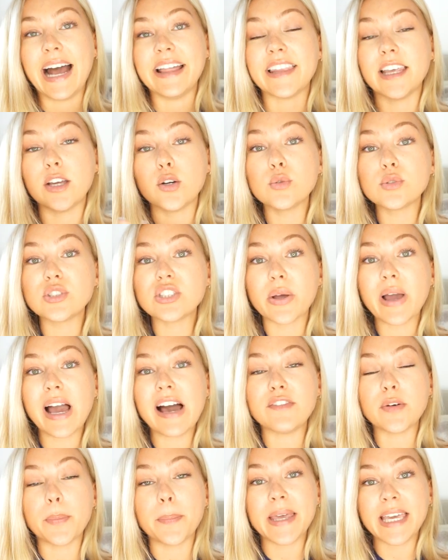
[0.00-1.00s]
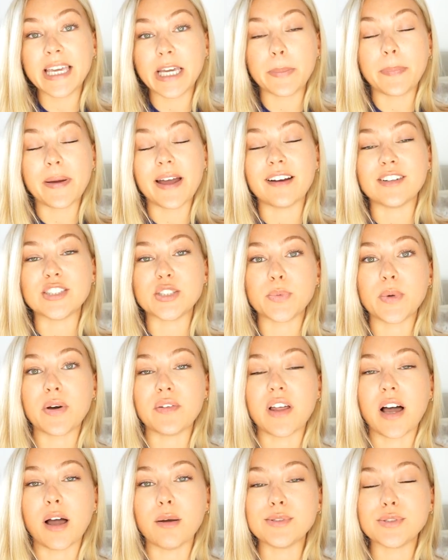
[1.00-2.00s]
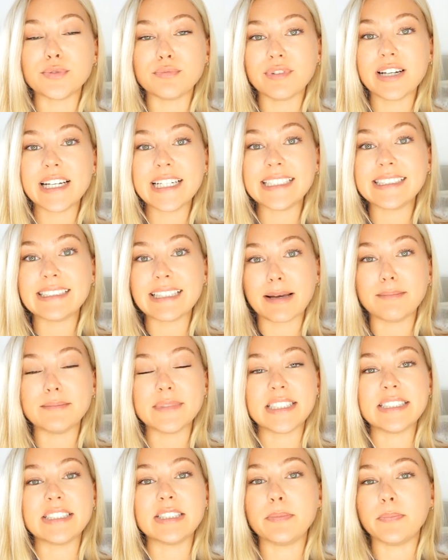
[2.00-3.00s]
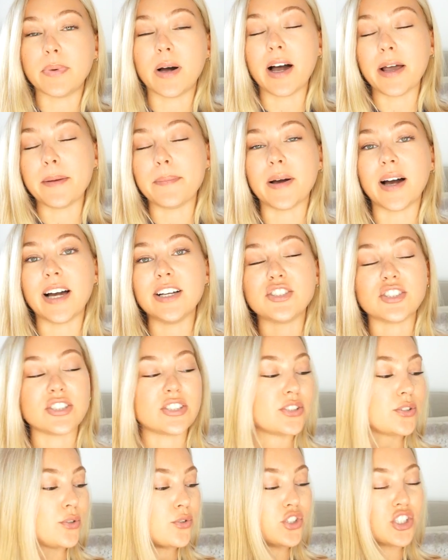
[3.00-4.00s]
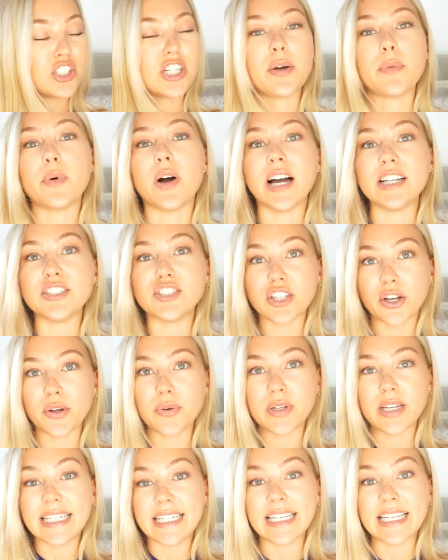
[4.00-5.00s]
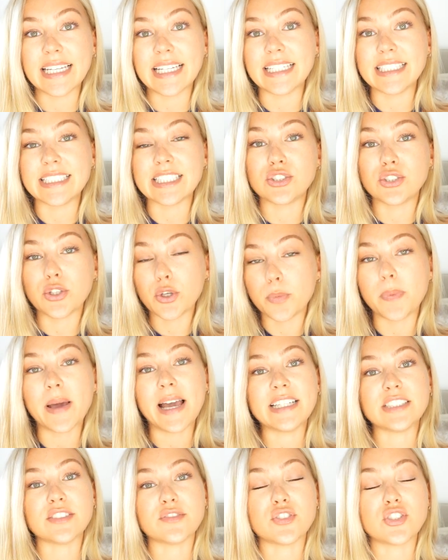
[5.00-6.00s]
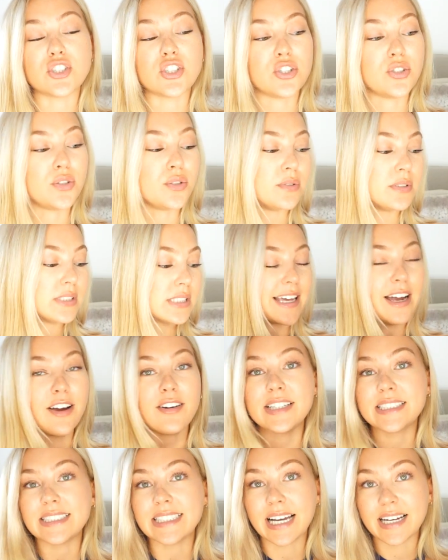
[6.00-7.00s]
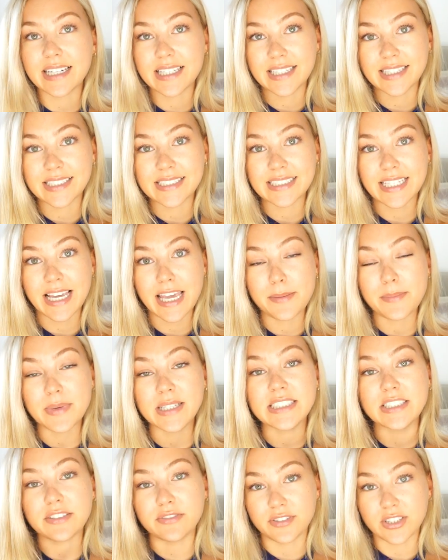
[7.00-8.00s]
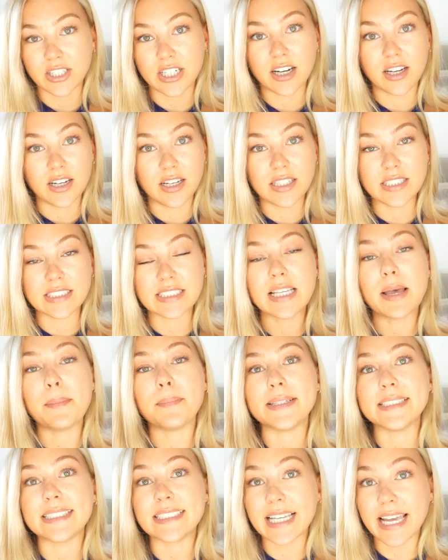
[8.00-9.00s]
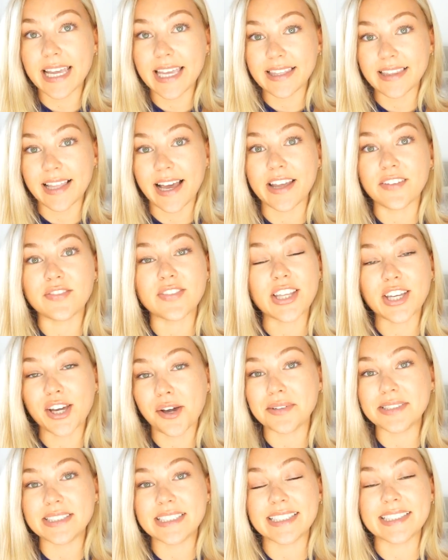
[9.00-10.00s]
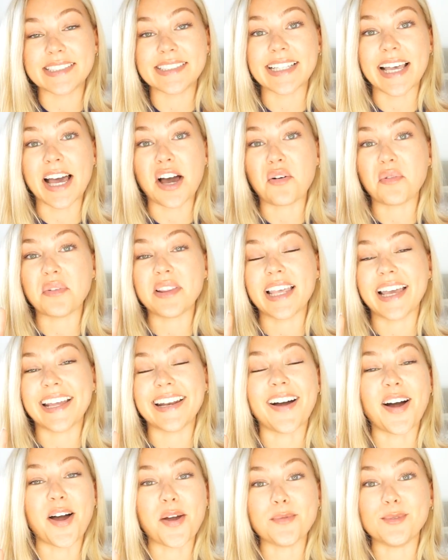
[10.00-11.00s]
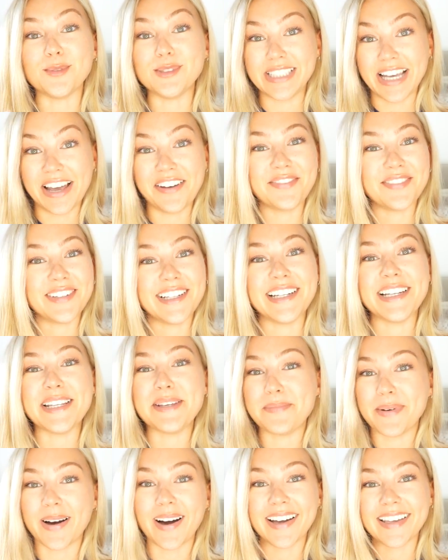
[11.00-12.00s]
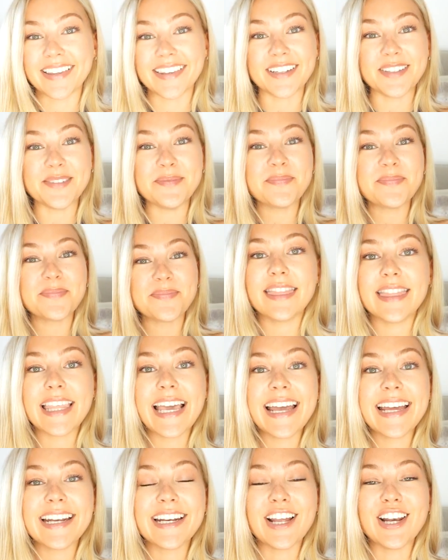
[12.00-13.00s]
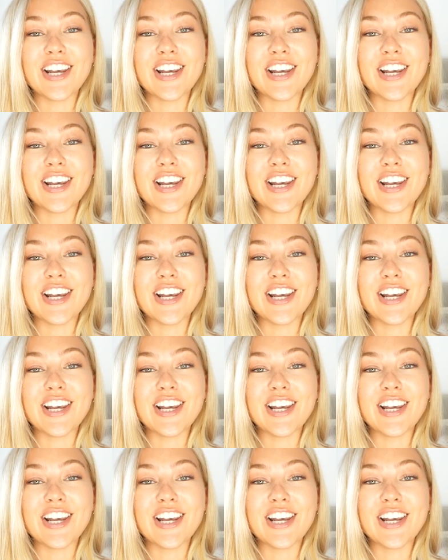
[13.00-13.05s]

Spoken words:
And they also have a pink pair as well that I was really tempted to buy, but I just thought, you know what, I don't need two pairs of shoes that are exactly the same in different colours. But saying that, if they go into the sale, then I will definitely buy them. Then